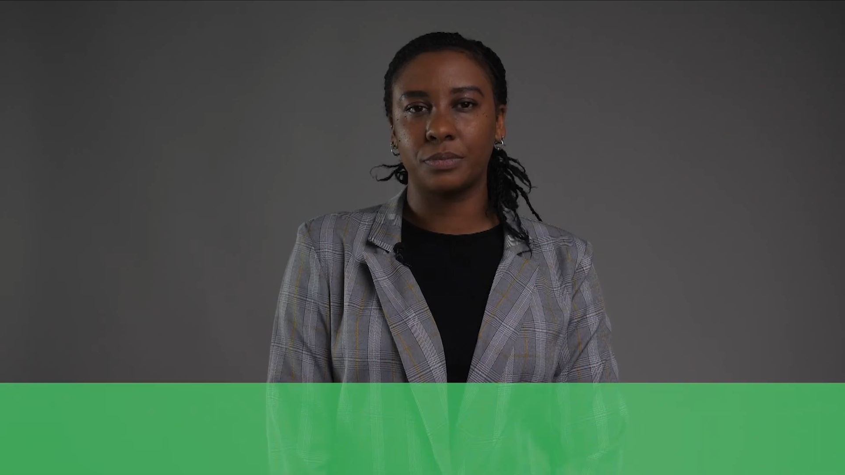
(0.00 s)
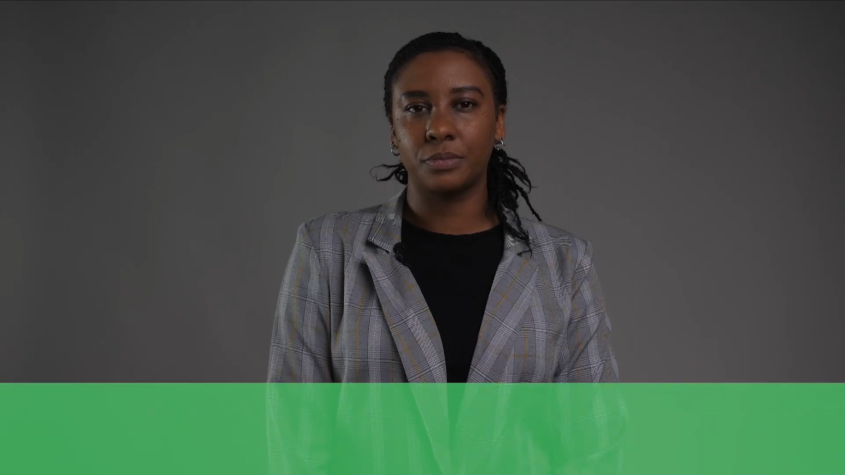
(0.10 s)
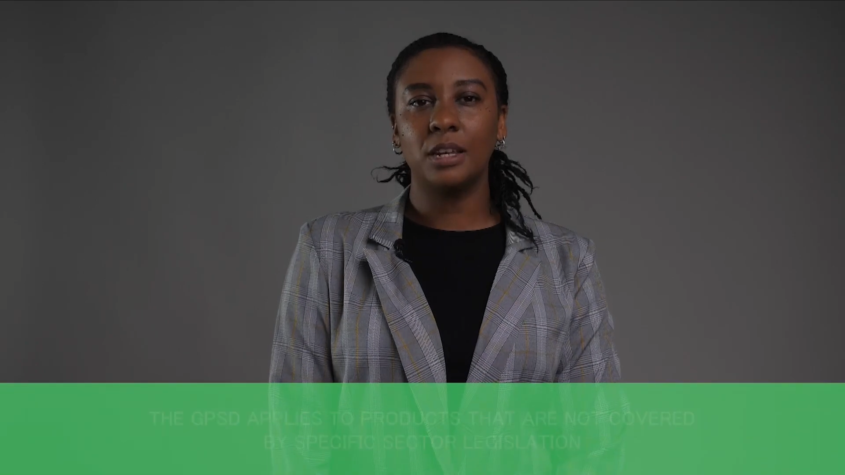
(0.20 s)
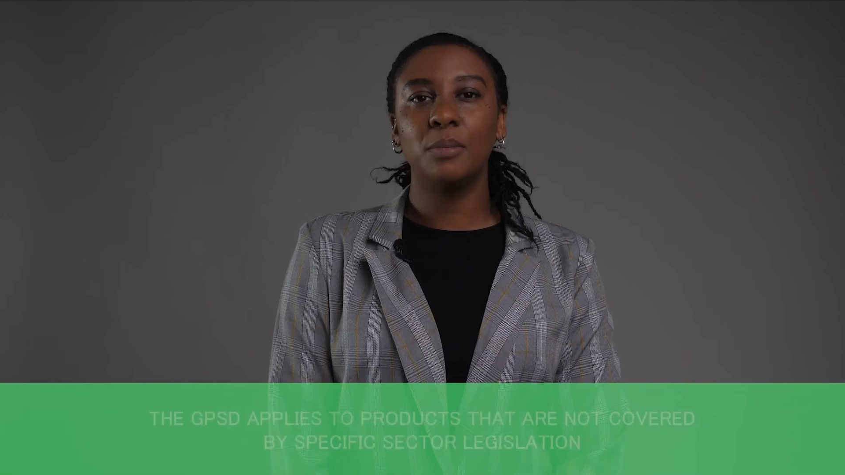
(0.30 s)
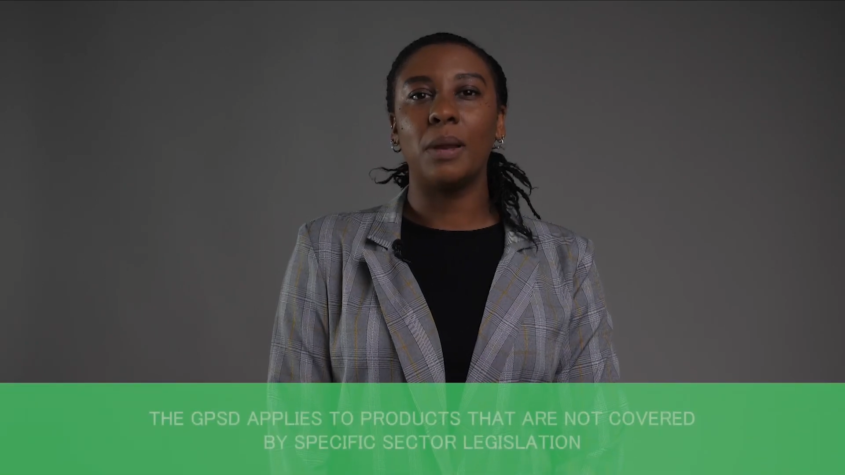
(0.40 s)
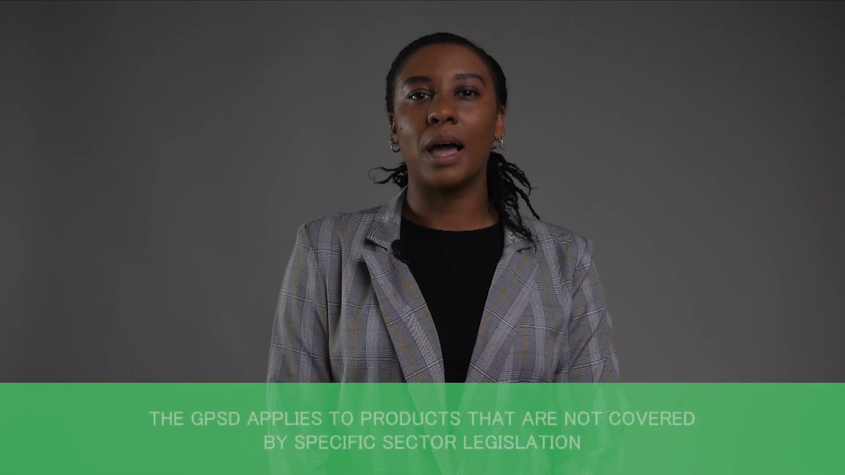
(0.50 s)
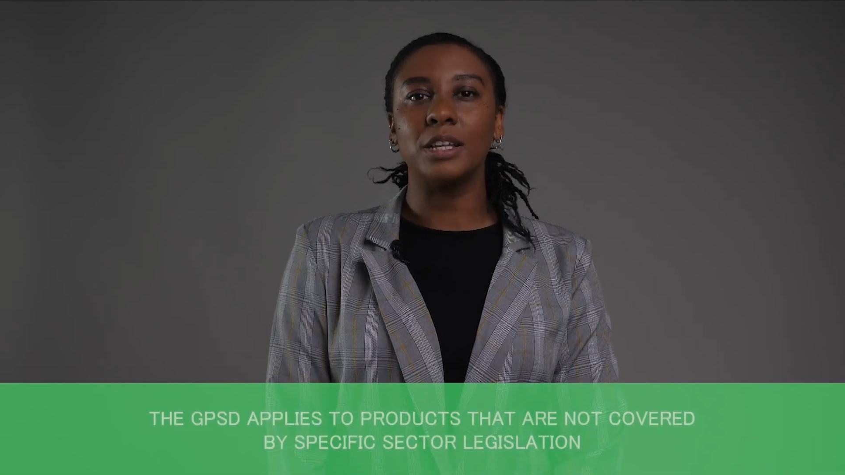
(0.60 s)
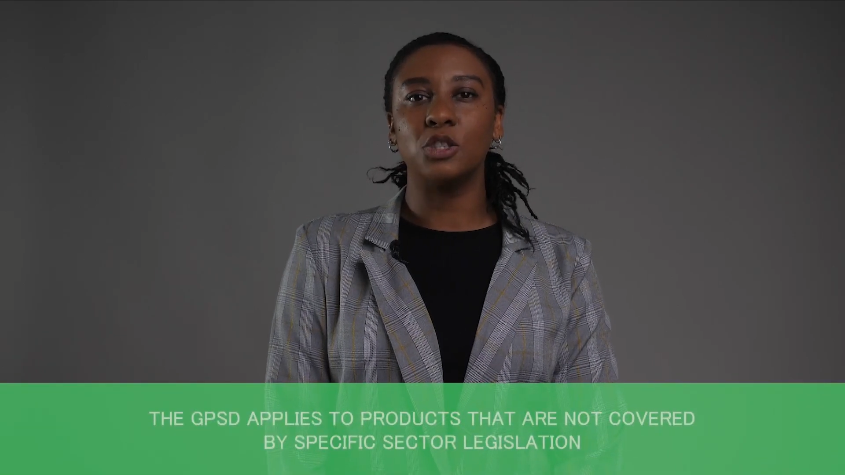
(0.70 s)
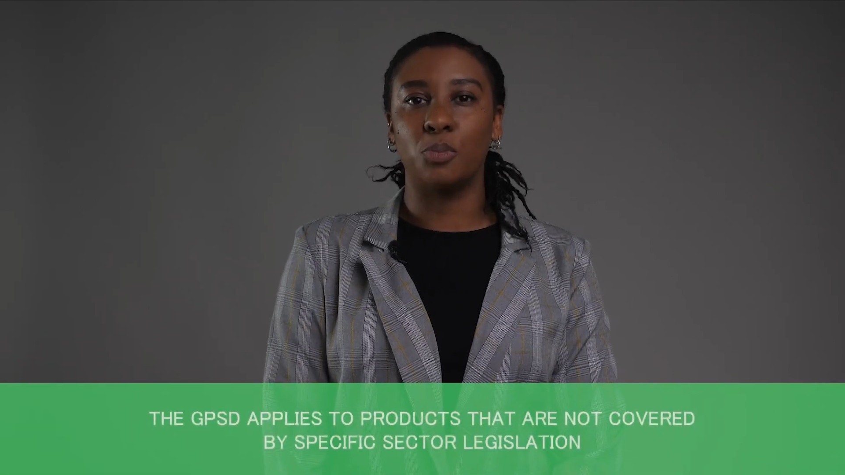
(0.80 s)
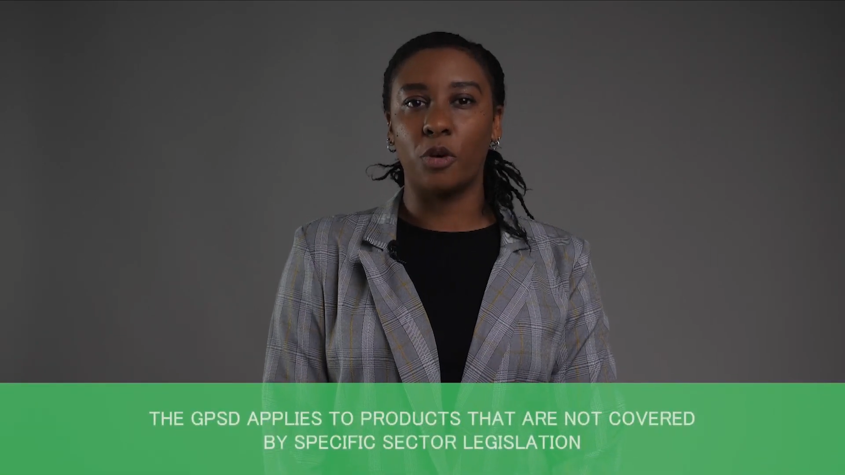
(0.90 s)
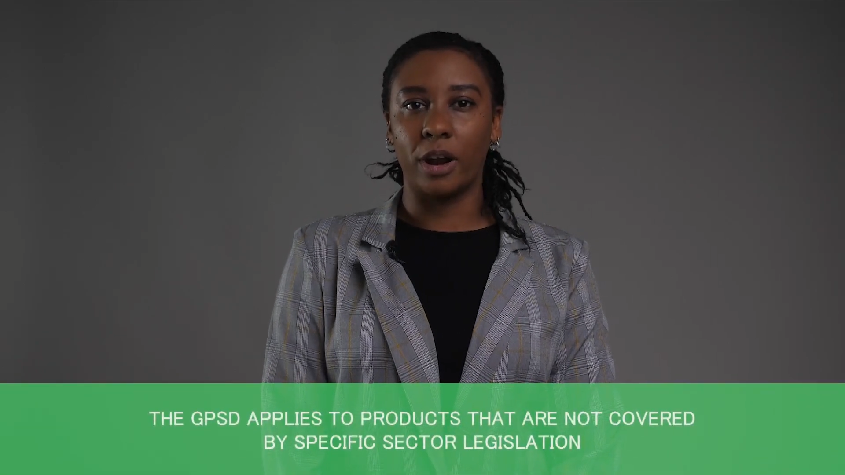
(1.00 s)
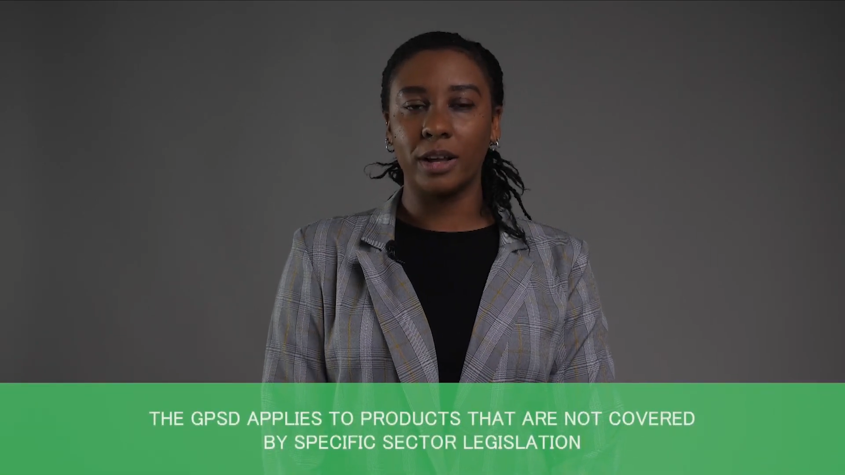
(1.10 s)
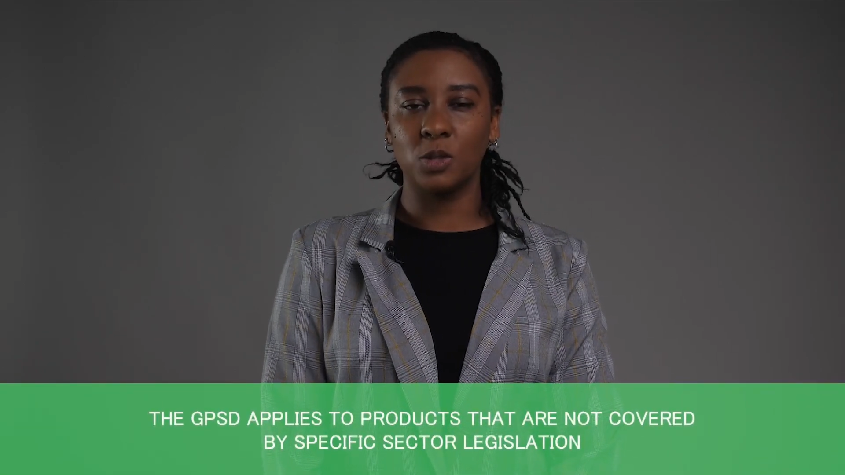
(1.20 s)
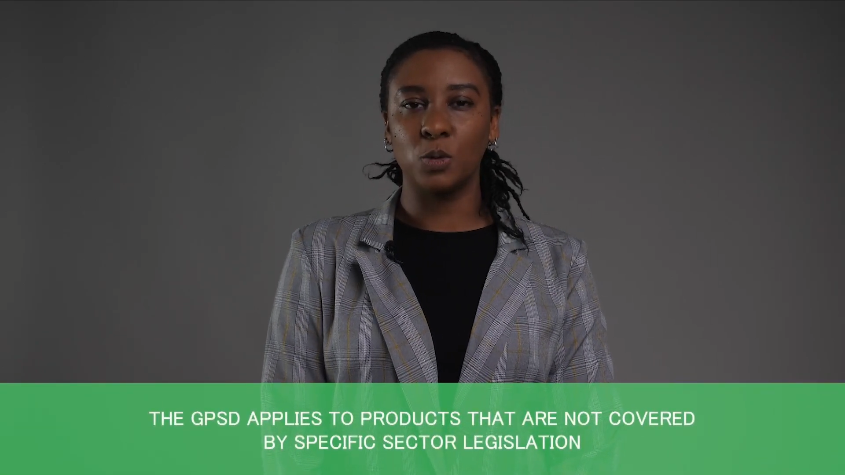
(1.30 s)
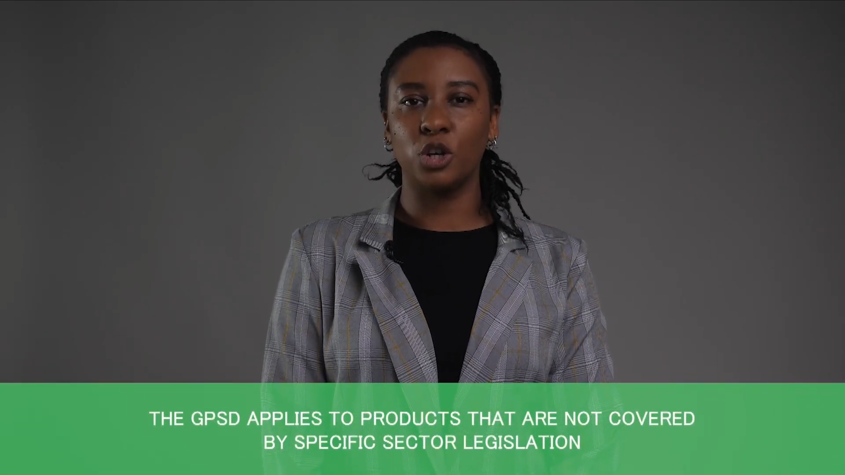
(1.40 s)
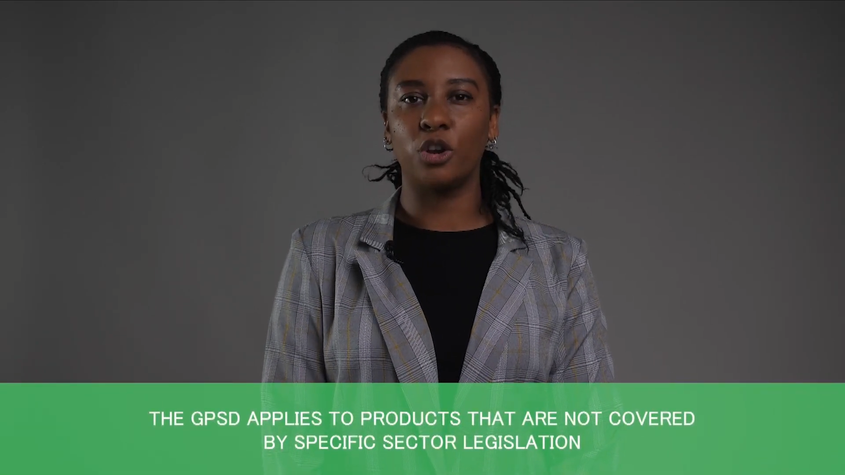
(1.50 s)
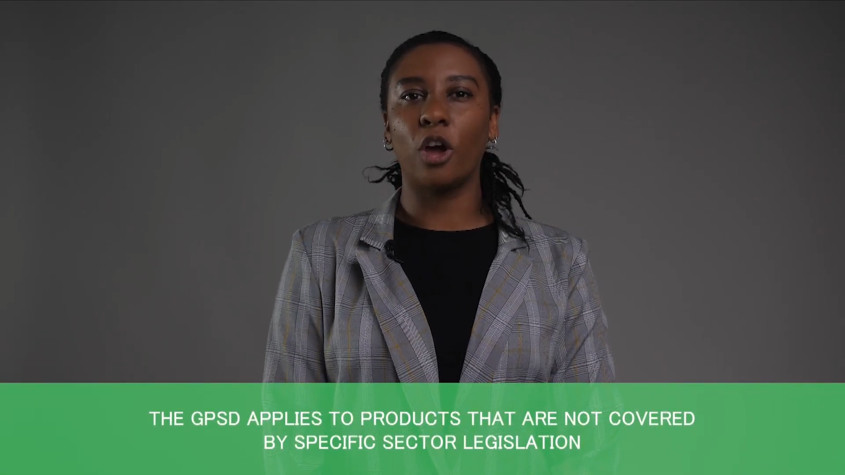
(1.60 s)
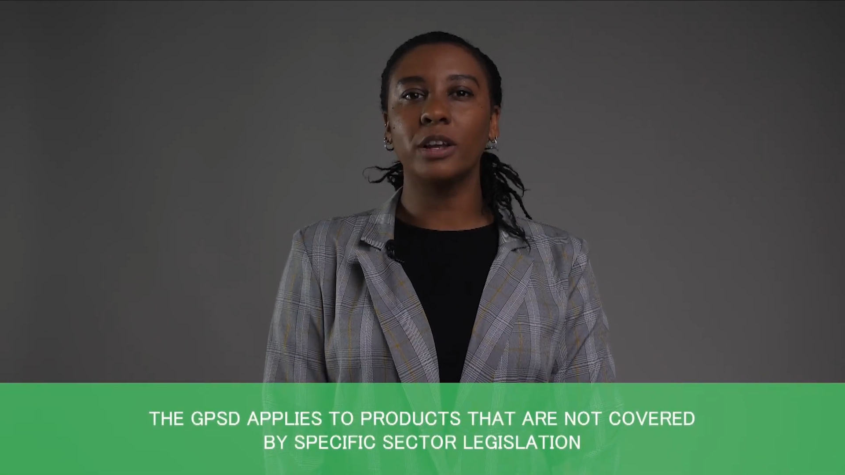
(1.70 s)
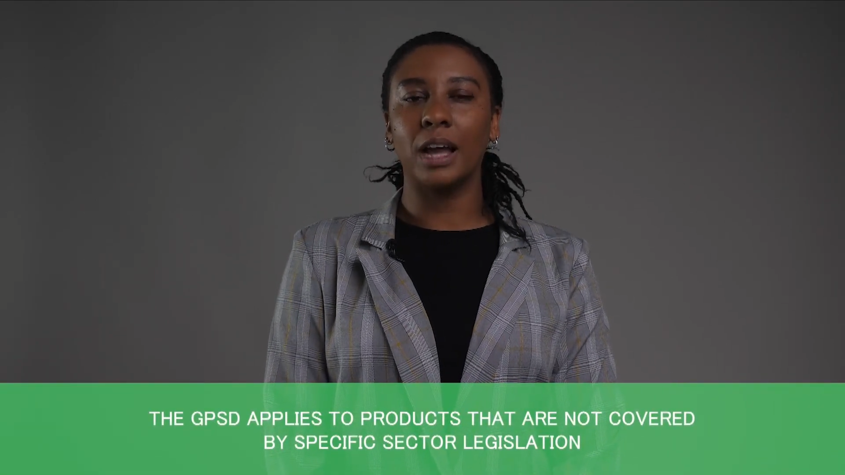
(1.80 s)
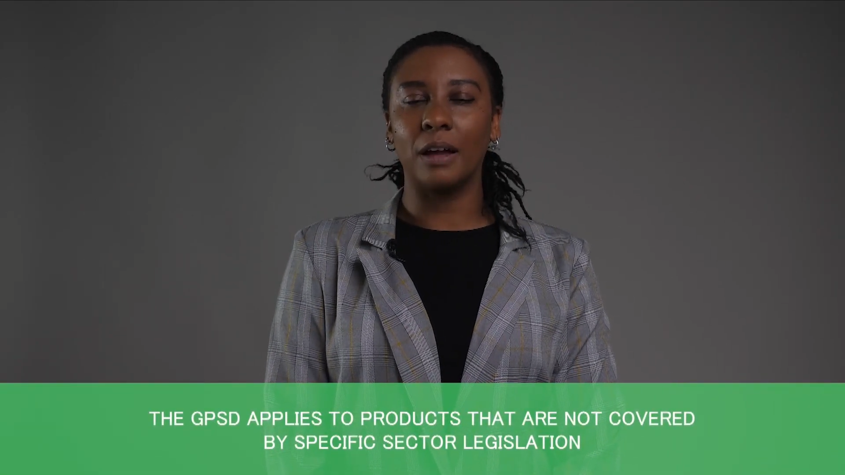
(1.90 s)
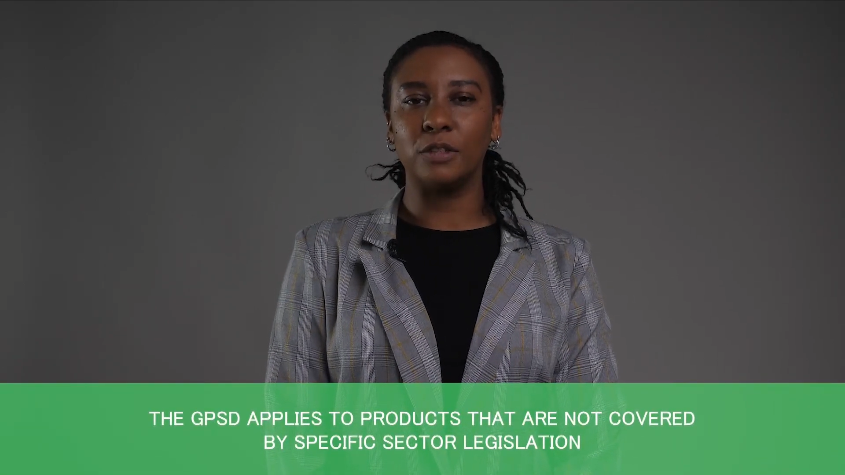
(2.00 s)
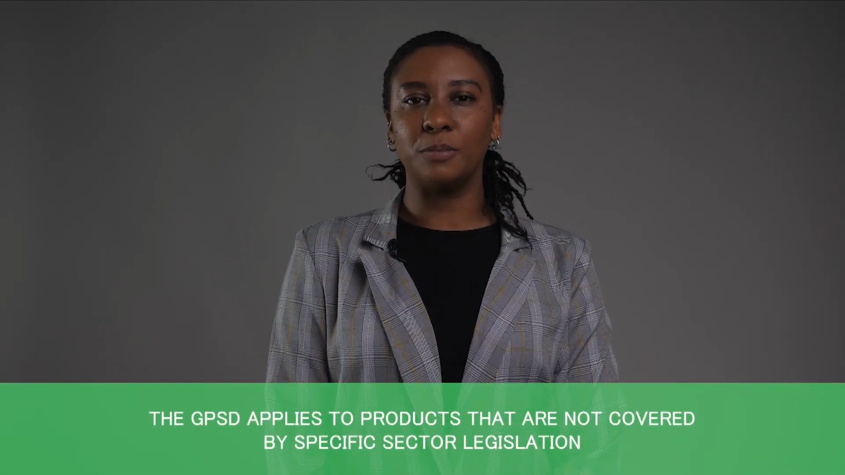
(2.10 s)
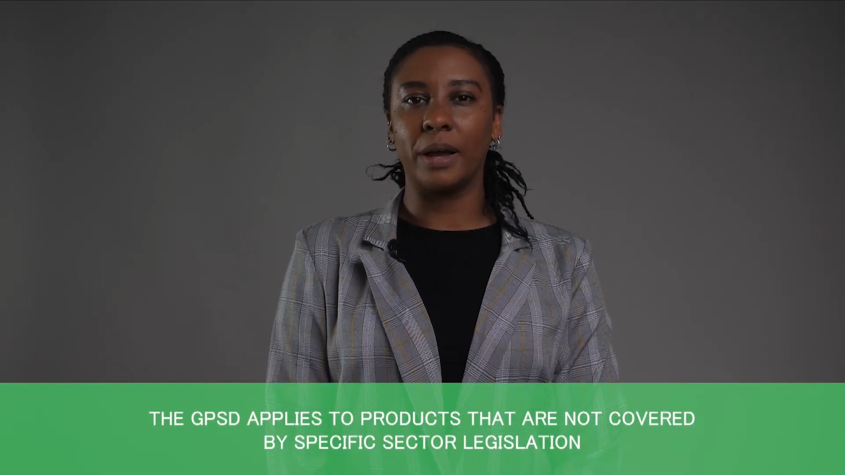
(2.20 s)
It applies to products which are not covered